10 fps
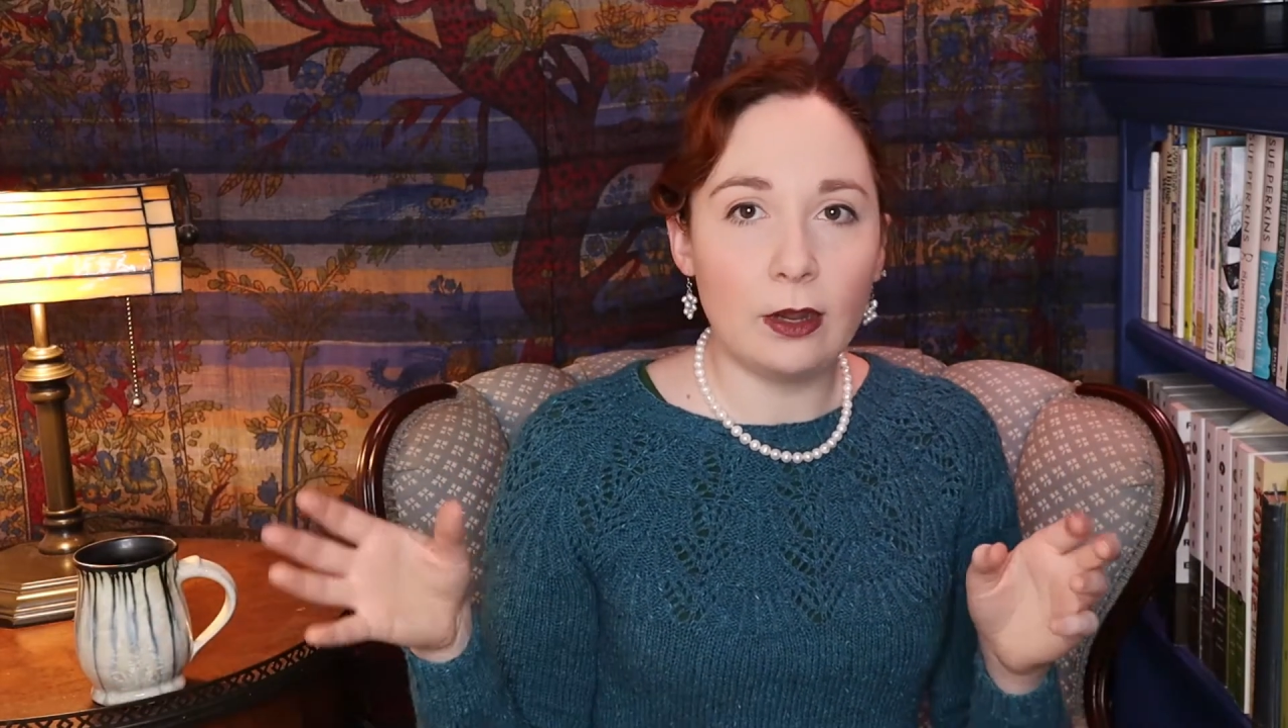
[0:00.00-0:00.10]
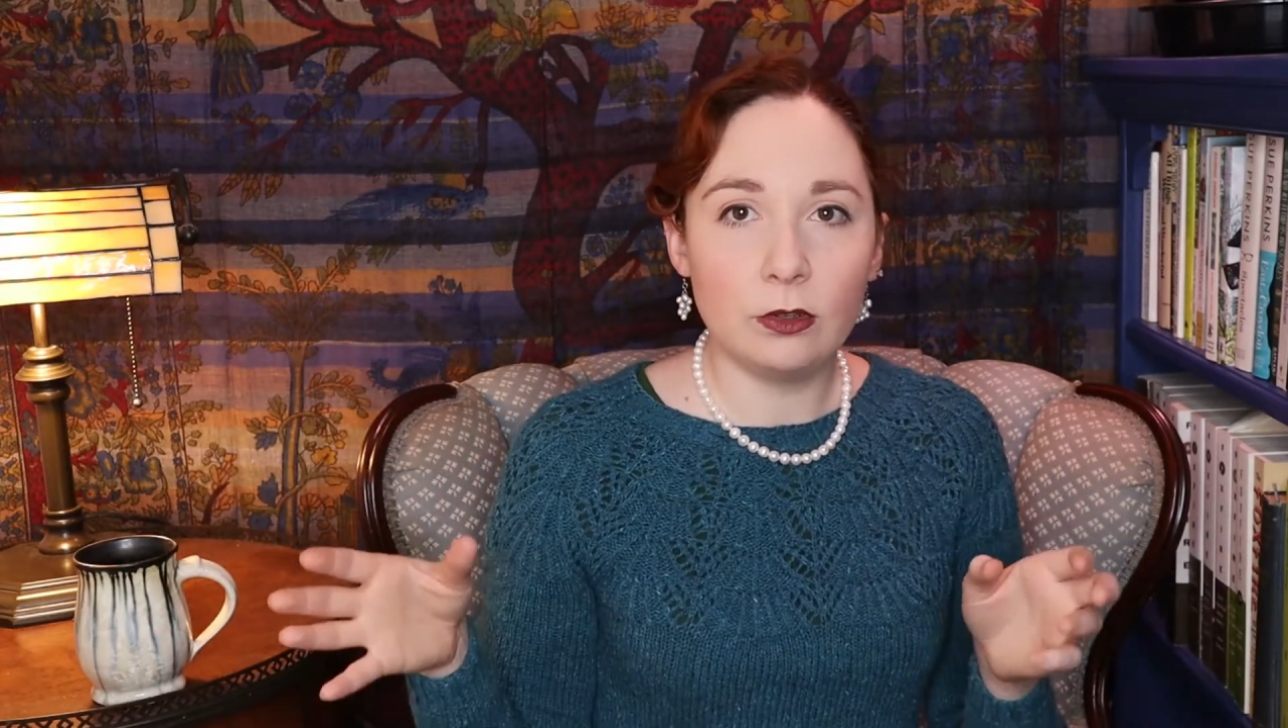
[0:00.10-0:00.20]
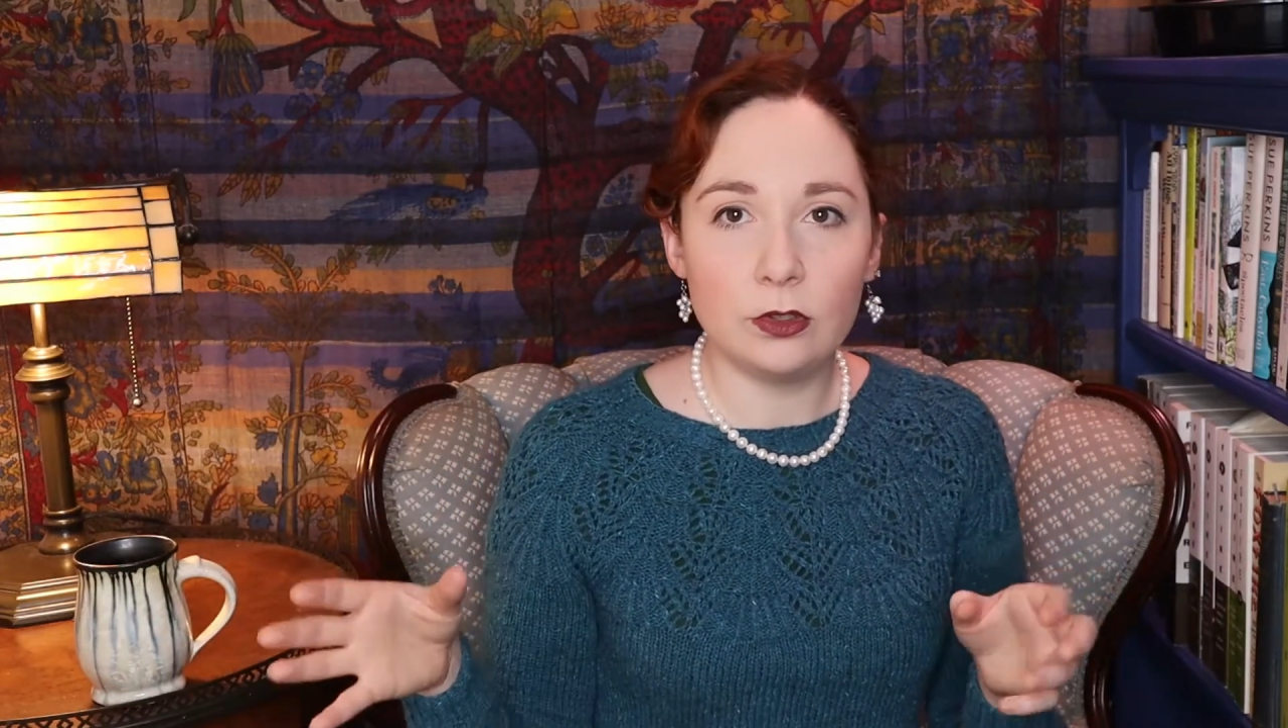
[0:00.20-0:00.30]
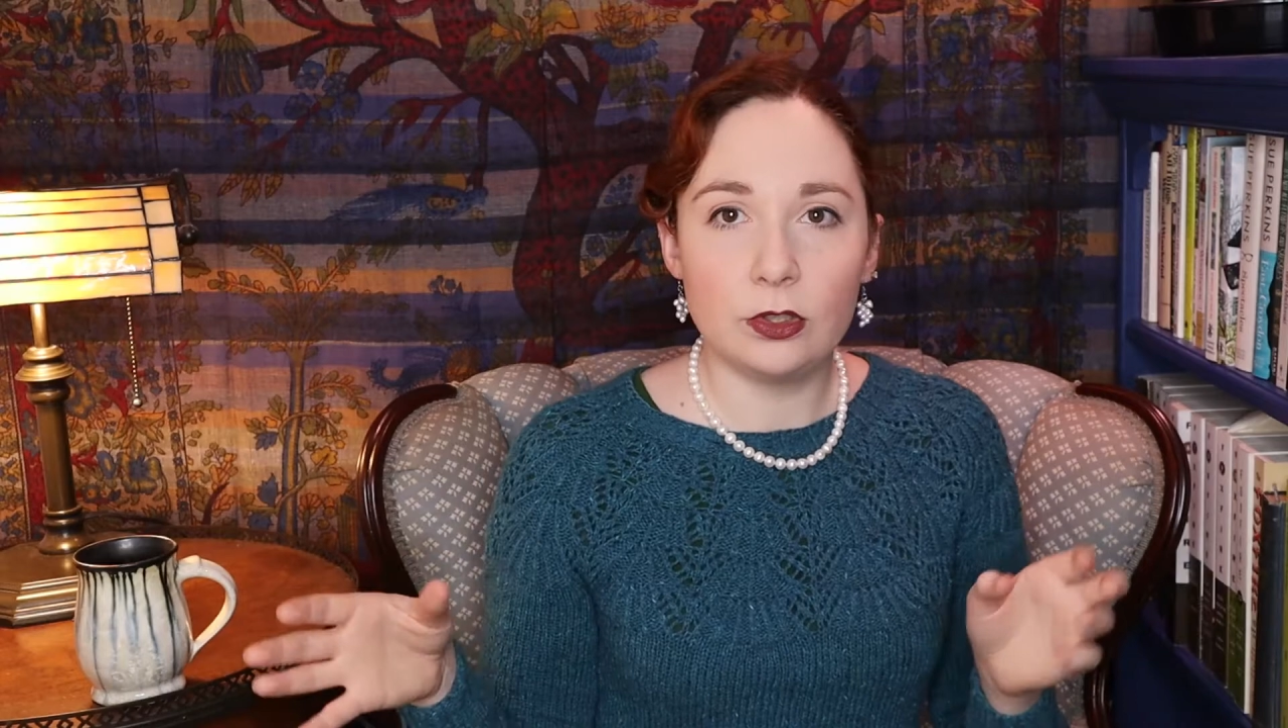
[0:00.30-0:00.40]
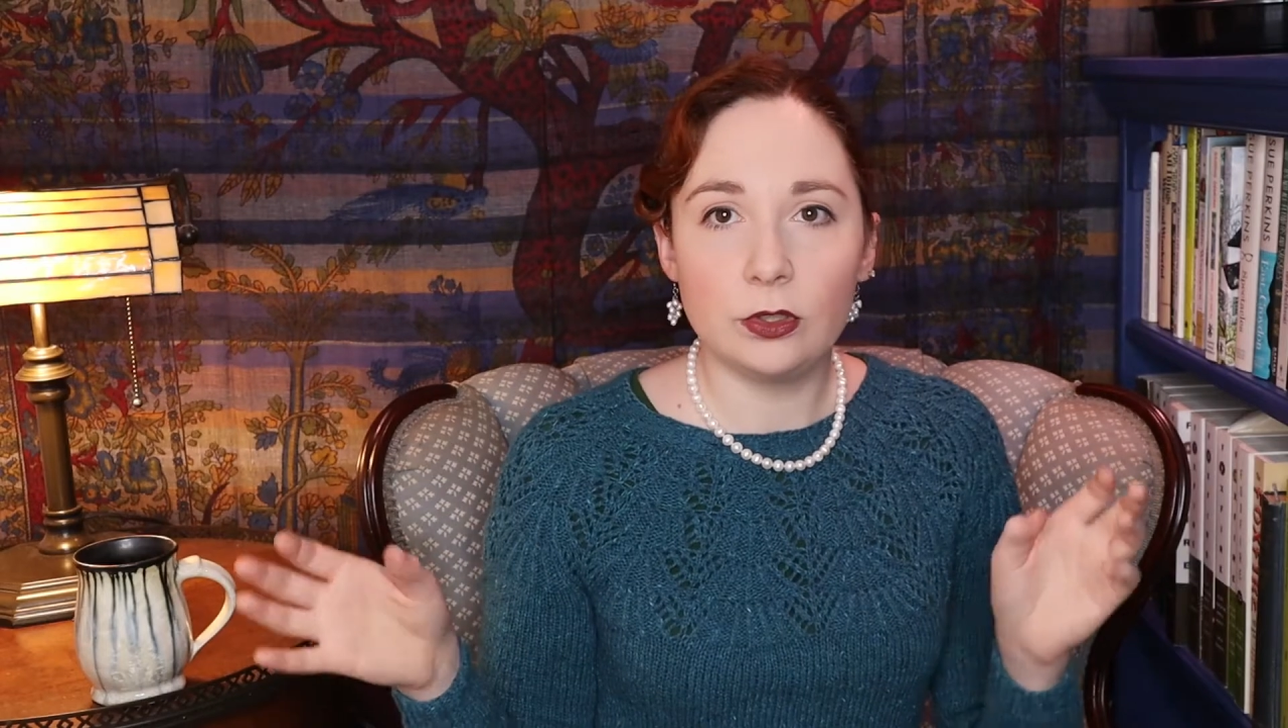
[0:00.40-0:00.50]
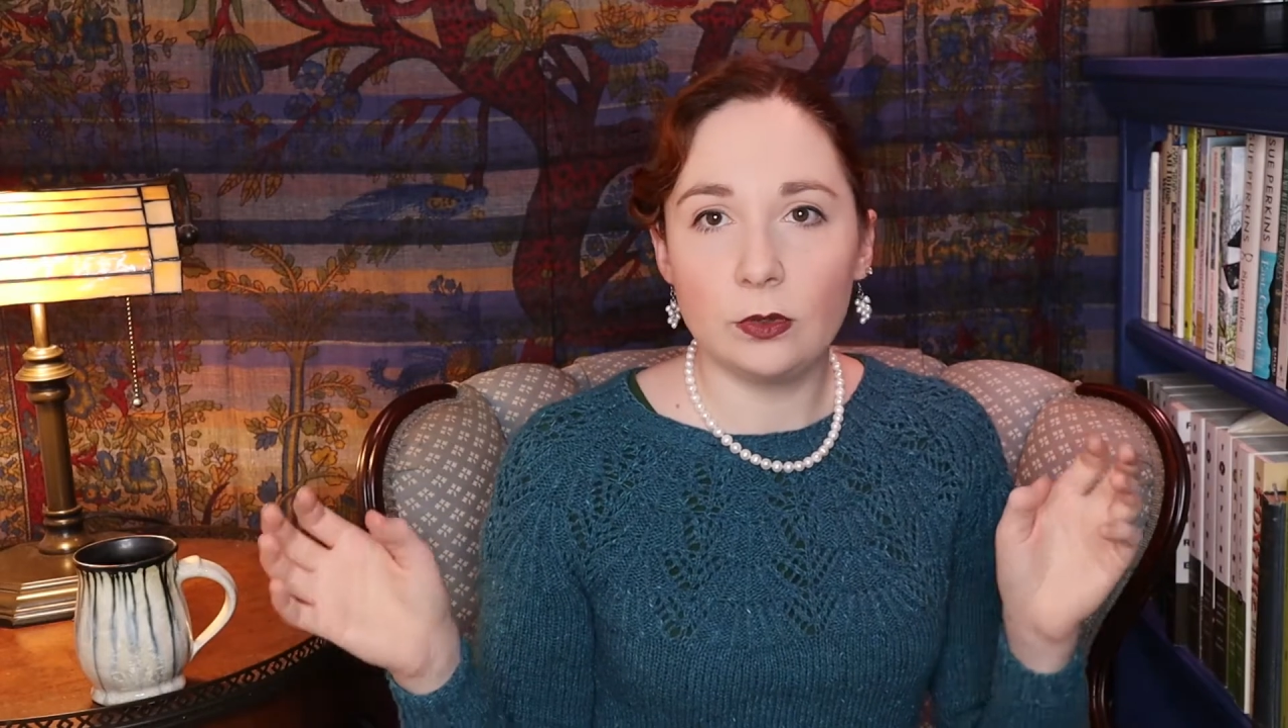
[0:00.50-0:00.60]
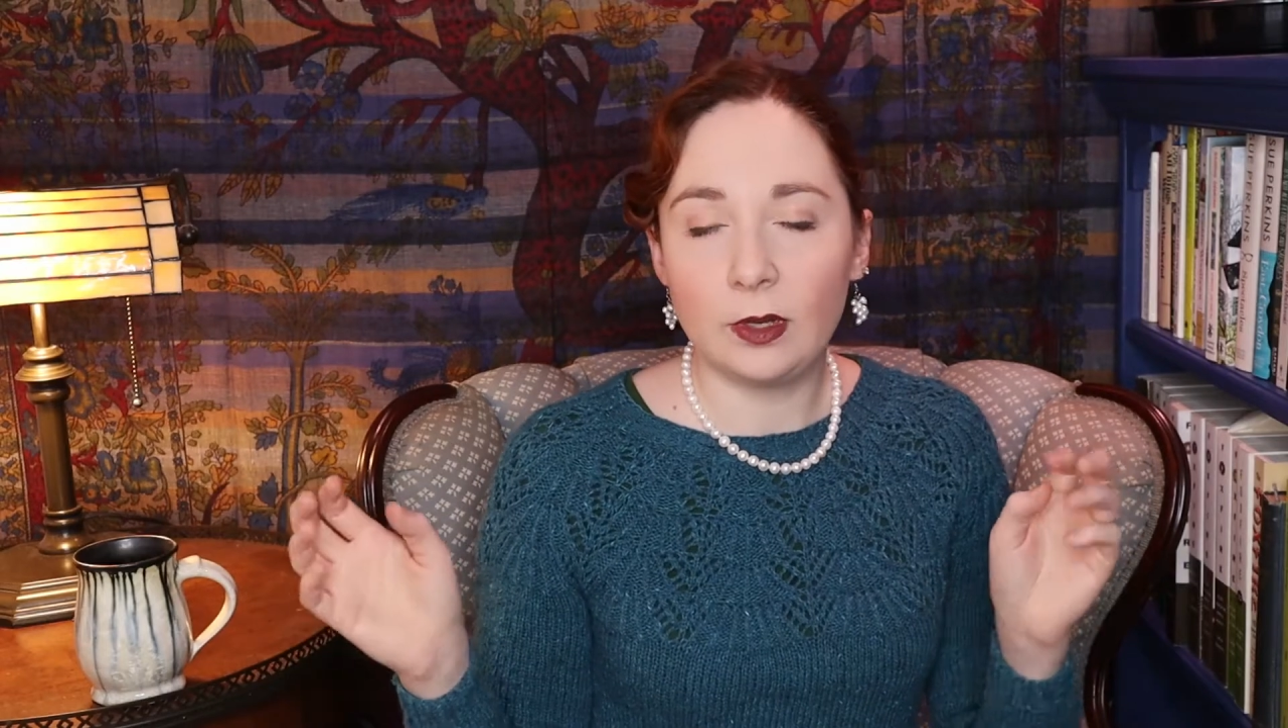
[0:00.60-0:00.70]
you do